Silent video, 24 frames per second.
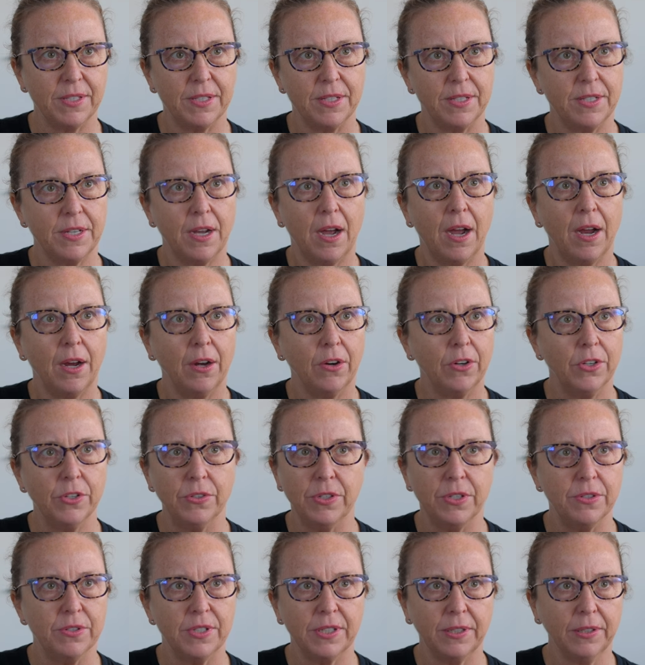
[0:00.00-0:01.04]
this entire new
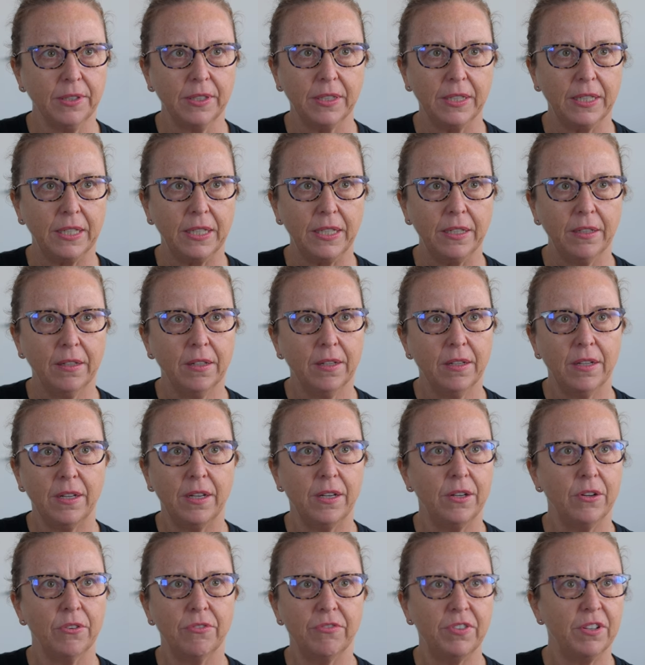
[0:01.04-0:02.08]
utility, you
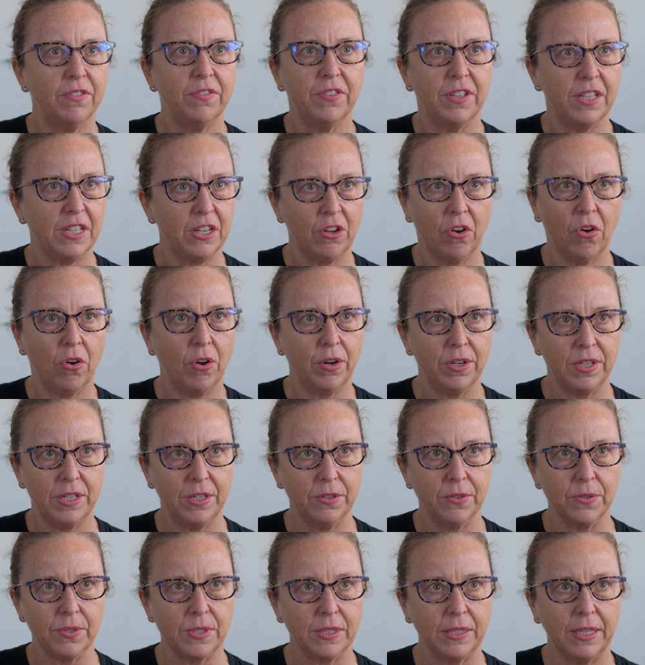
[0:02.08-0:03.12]
know, 50 odd
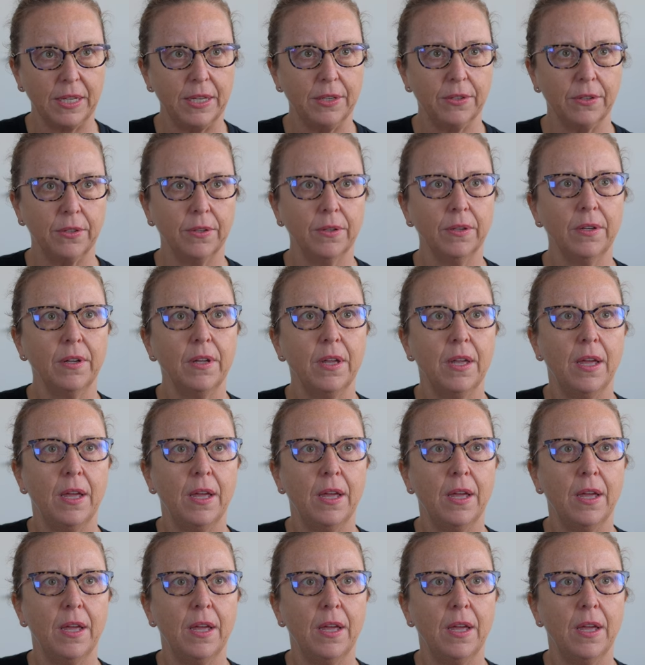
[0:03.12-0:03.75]
years later.